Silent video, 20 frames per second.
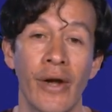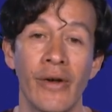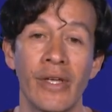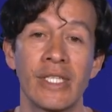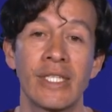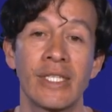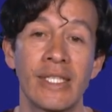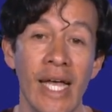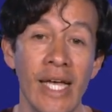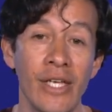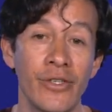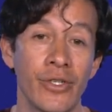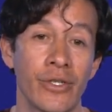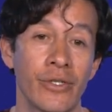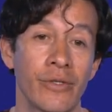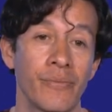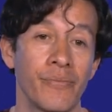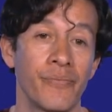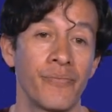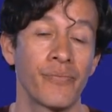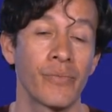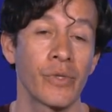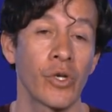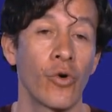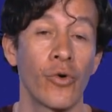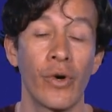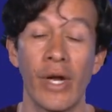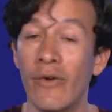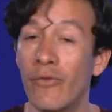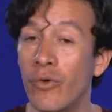stages
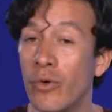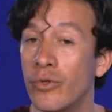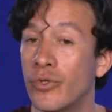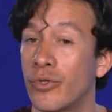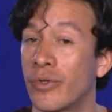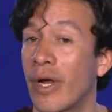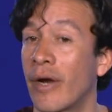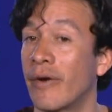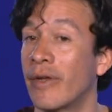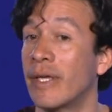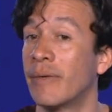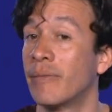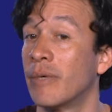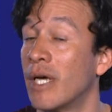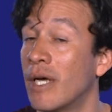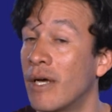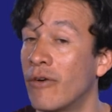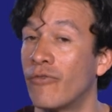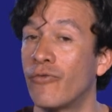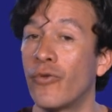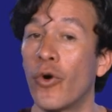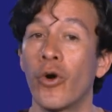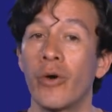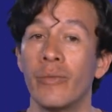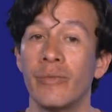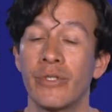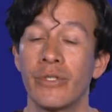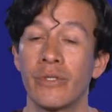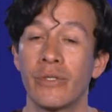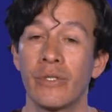or evolutionary
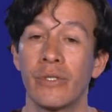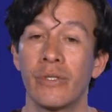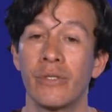forms.